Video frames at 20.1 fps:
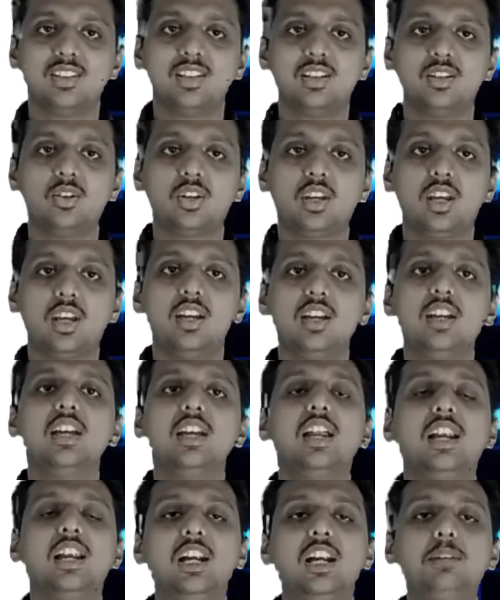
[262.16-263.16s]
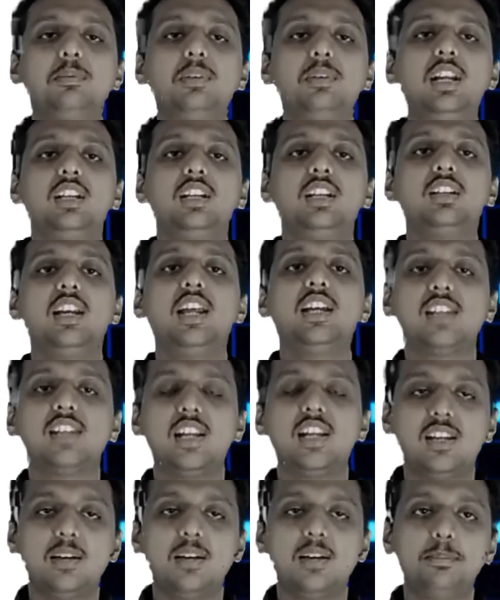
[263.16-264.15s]
Okay. Let me take the next
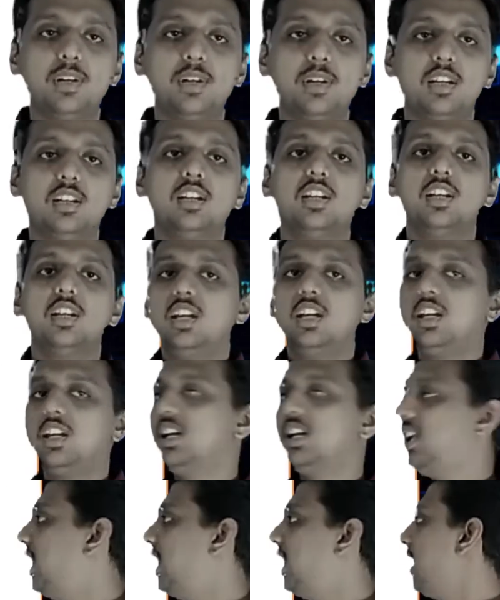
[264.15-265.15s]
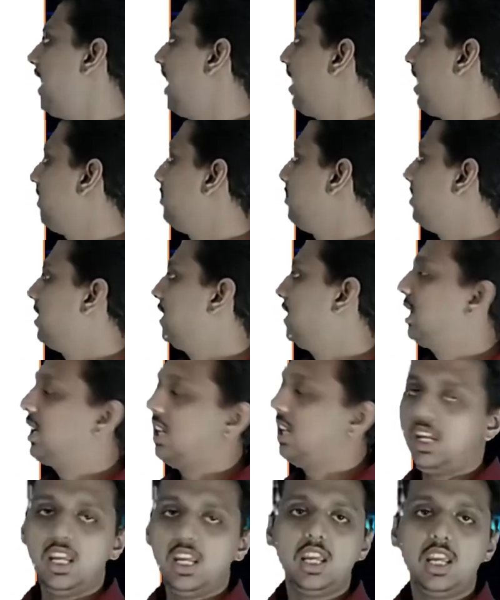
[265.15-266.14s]
example. Here I have
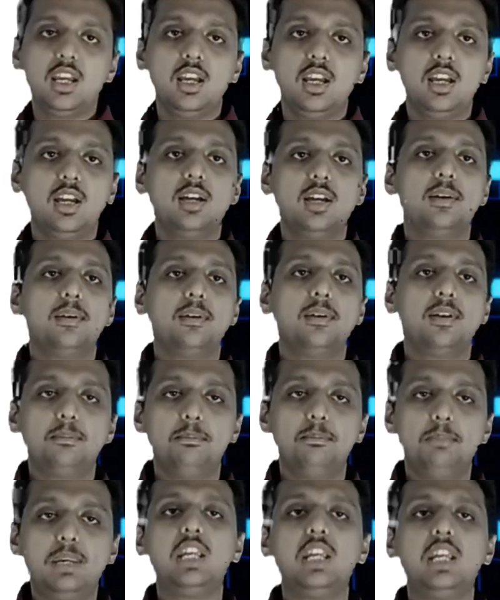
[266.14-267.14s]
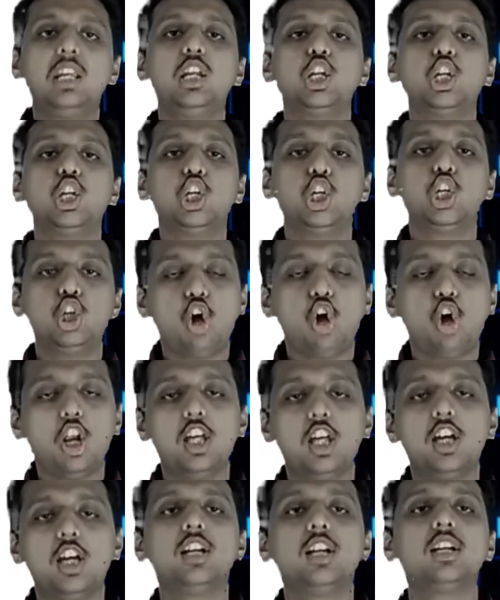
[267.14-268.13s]
A, B,
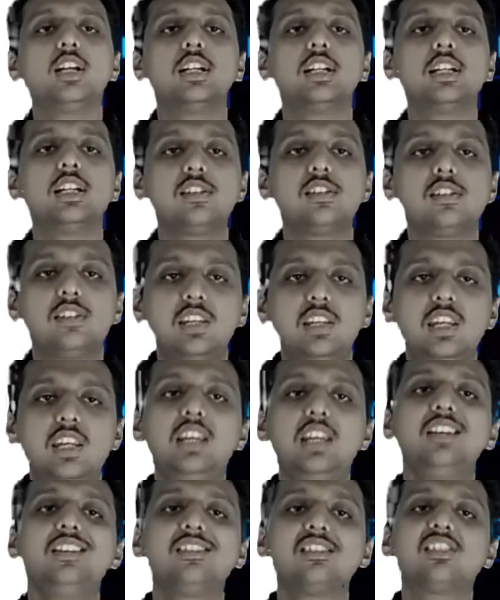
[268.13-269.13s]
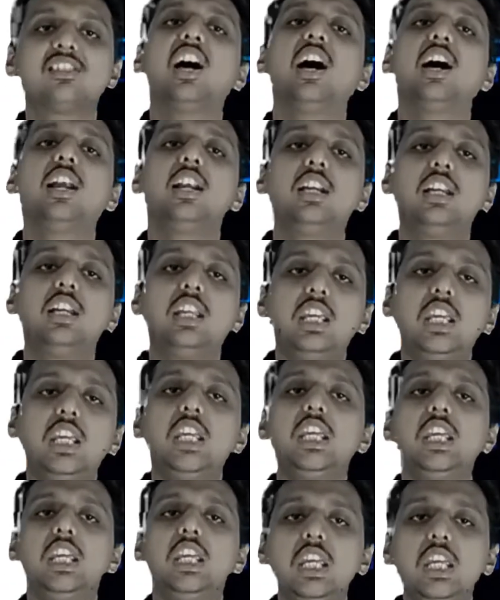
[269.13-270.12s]
dollar, C, star,
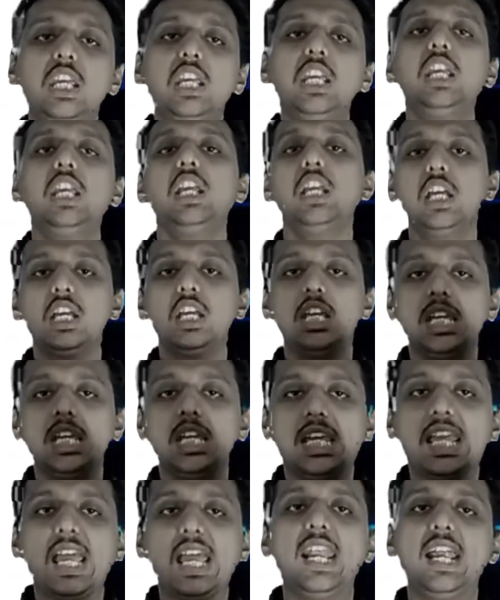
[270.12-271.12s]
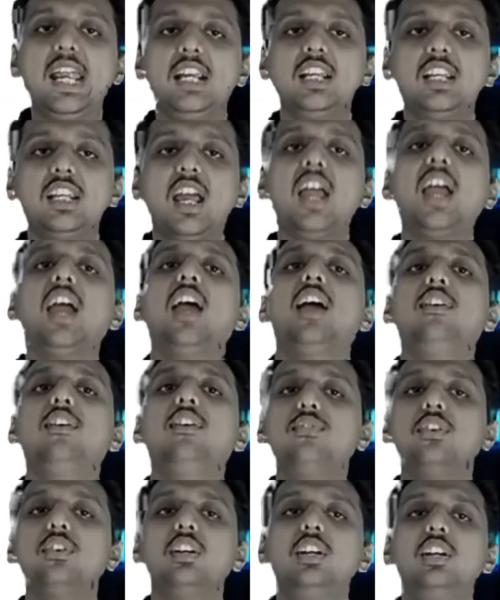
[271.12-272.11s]
D, E, caret, F,
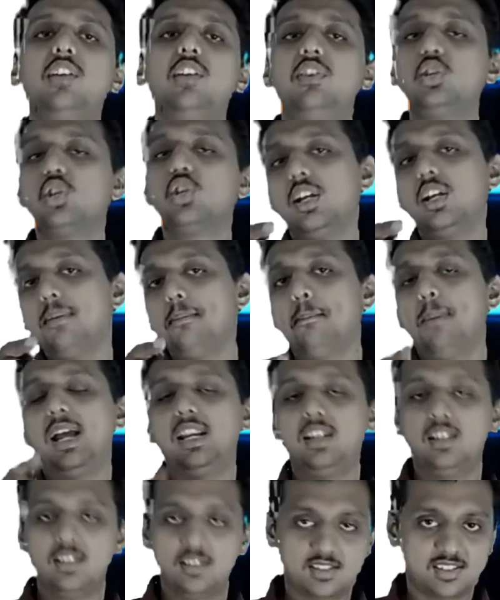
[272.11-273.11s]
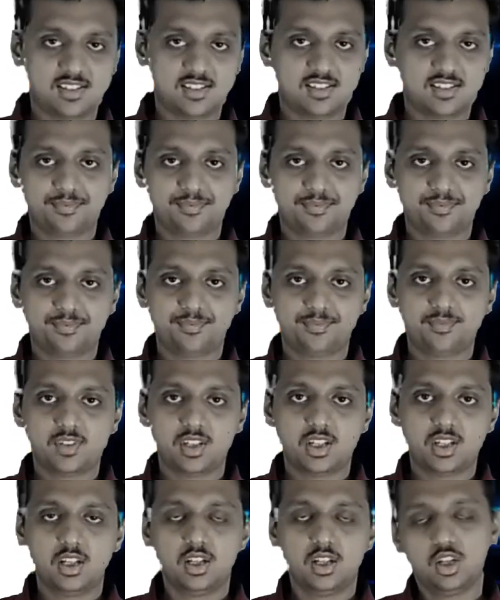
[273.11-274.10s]
division, minus.
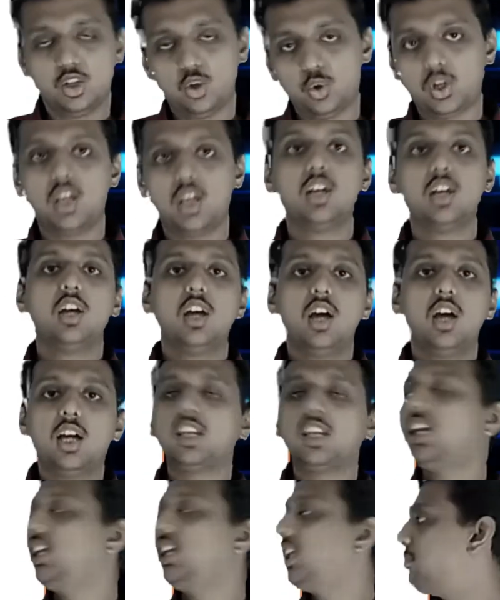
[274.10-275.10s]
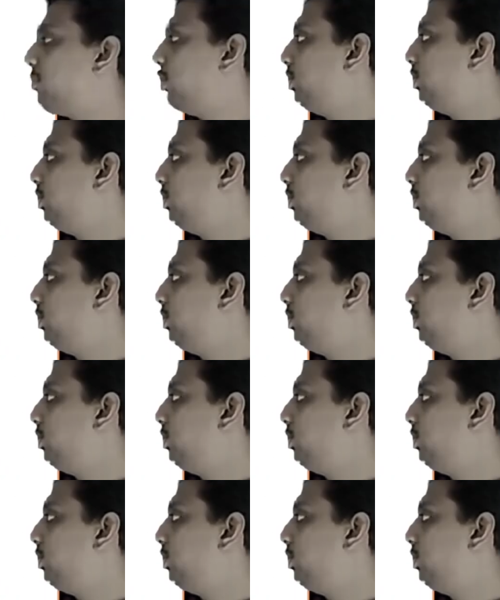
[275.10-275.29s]
Again, I'm going to